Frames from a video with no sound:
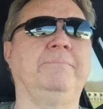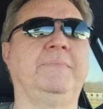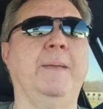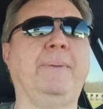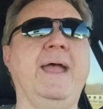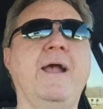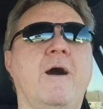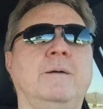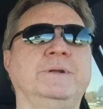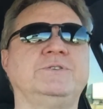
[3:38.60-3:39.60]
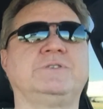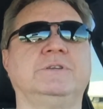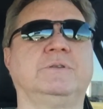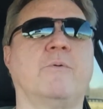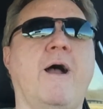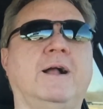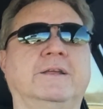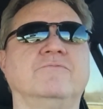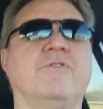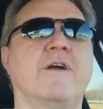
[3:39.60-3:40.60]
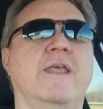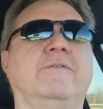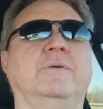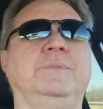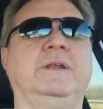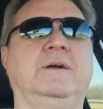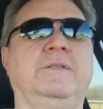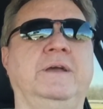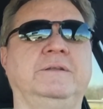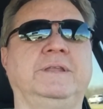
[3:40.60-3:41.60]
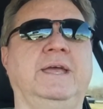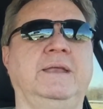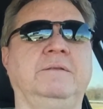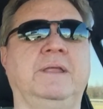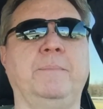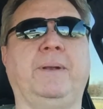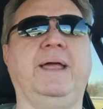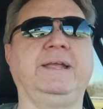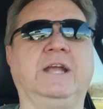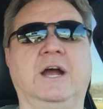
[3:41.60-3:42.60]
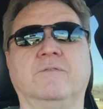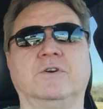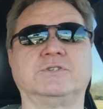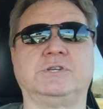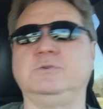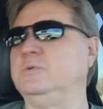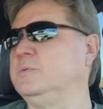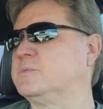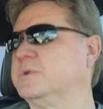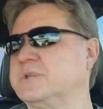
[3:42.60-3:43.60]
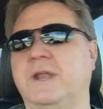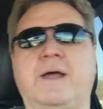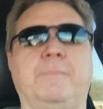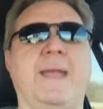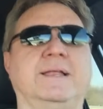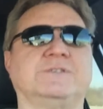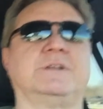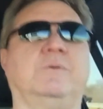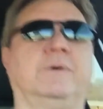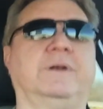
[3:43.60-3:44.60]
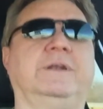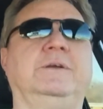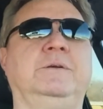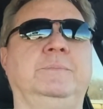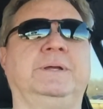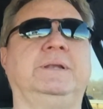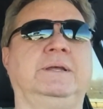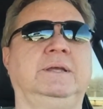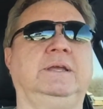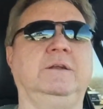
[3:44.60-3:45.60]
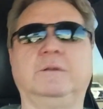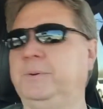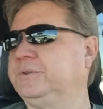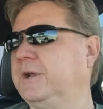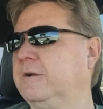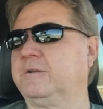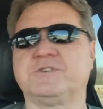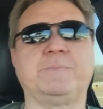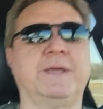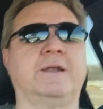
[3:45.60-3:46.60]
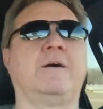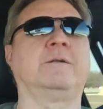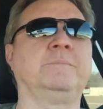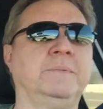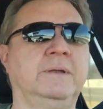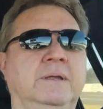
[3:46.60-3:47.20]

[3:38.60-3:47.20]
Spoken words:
they pay homage to the rock in front of them. You know, they play cover tunes, which a lot of bands don't want to do, but you know, I put their little spin on them.